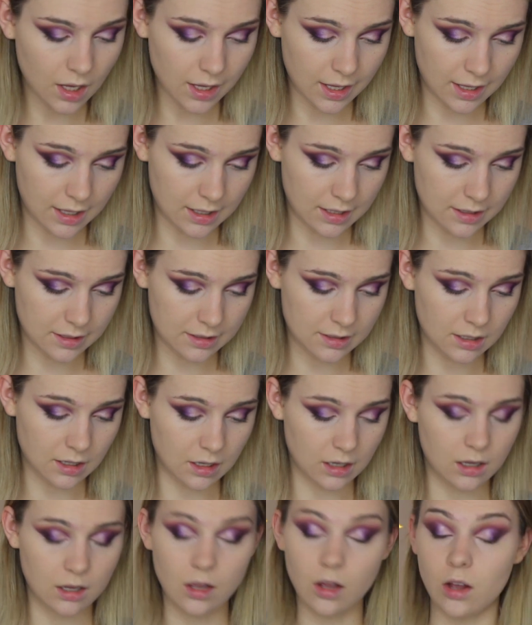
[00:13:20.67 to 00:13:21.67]
is
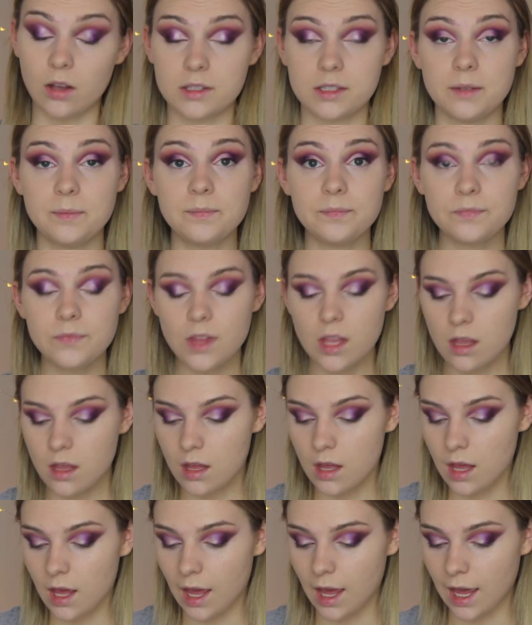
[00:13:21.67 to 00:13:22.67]
awesome.
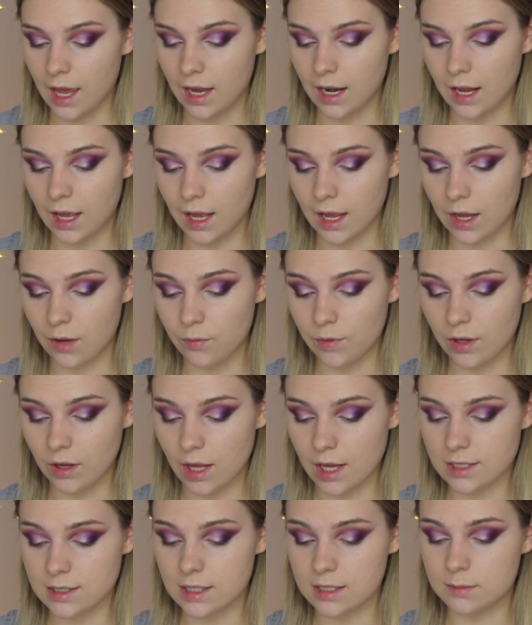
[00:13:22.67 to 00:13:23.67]
And I
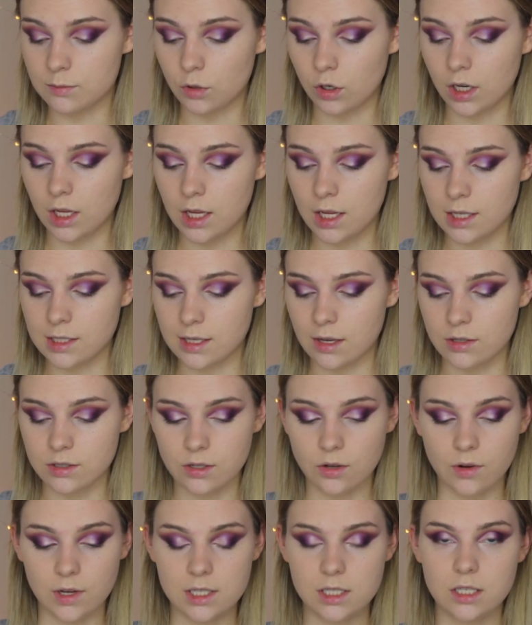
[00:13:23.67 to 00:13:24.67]
realized this morning as I
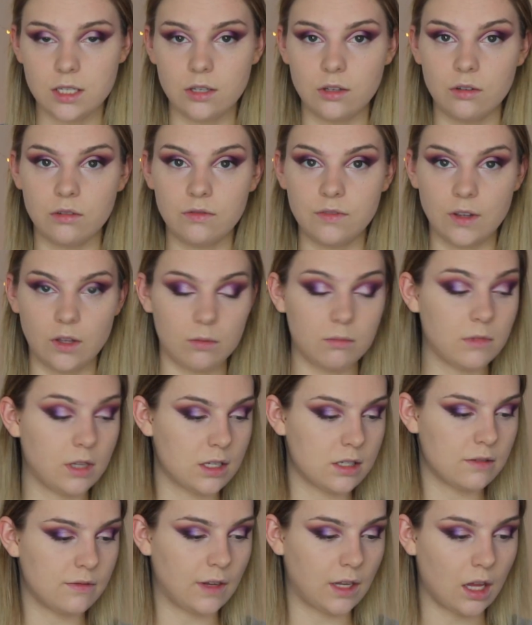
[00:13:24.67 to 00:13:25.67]
was going to film
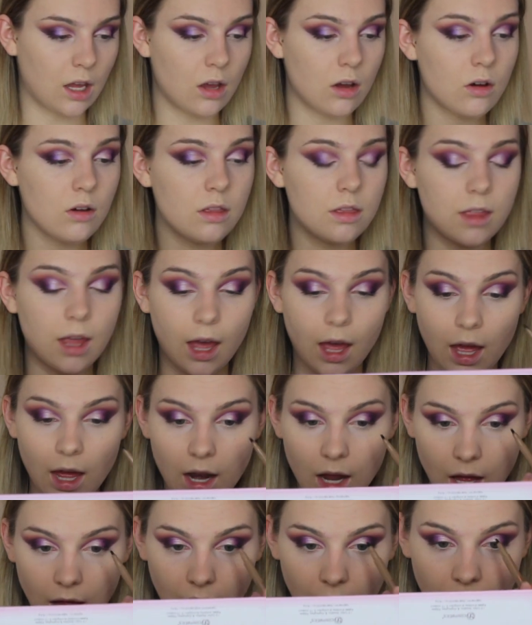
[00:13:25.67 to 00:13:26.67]
this video
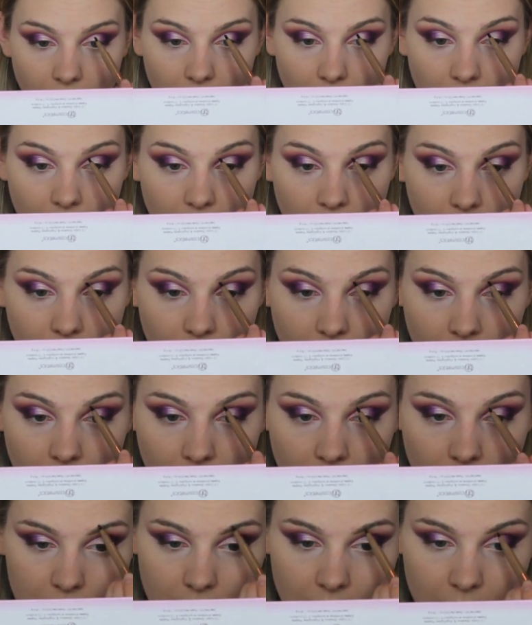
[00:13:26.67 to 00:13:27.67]
that I
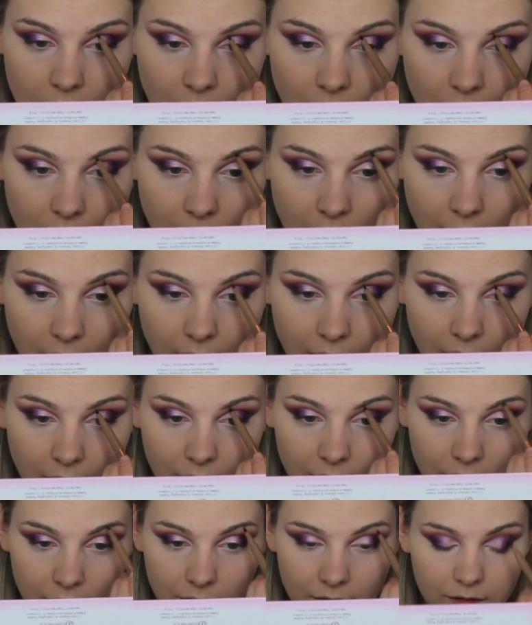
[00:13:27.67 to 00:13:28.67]
did not
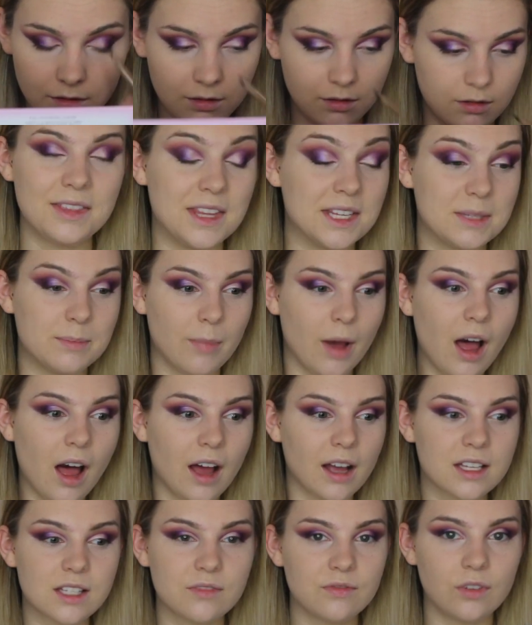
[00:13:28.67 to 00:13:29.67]
have this
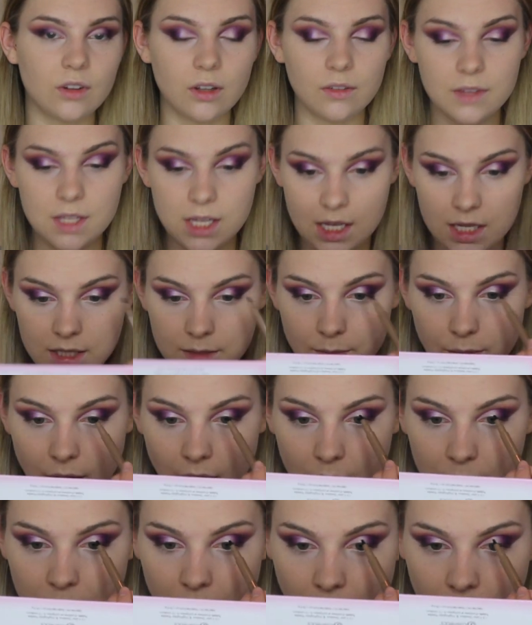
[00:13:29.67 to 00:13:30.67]
box full of these
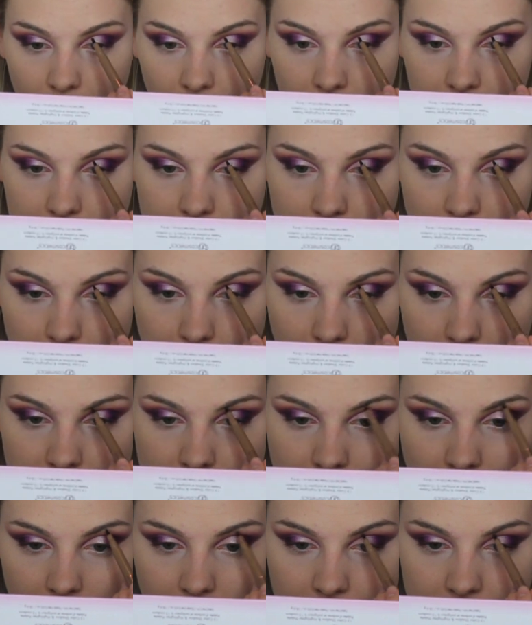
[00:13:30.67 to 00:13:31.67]
brow products and
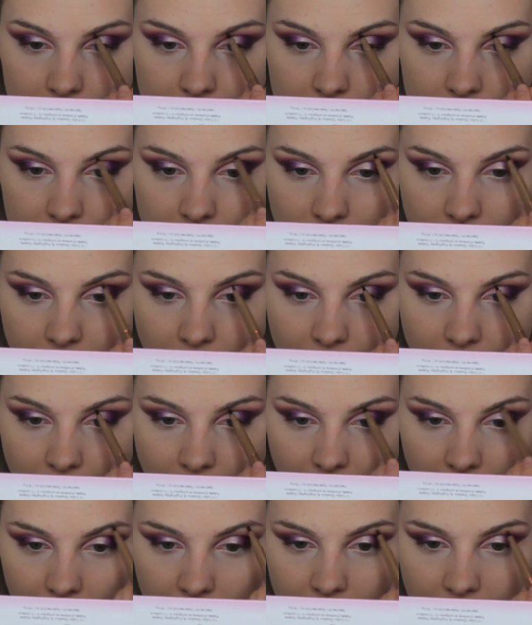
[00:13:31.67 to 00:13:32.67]
mascaras and stuff like
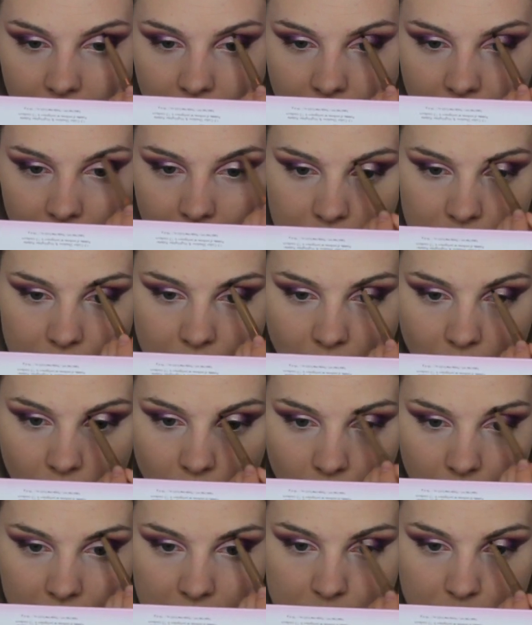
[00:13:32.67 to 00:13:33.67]
that.
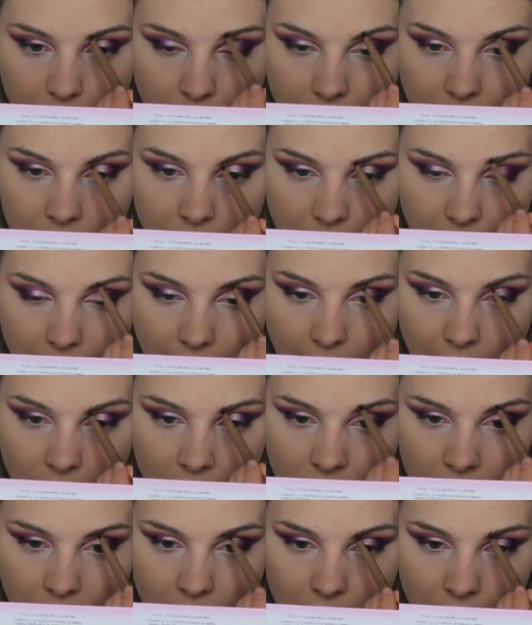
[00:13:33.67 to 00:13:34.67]
So it's pouring rain
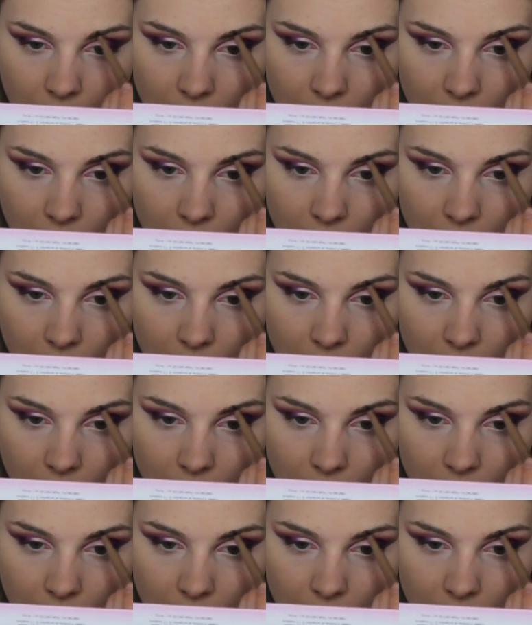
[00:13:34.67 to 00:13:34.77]
out,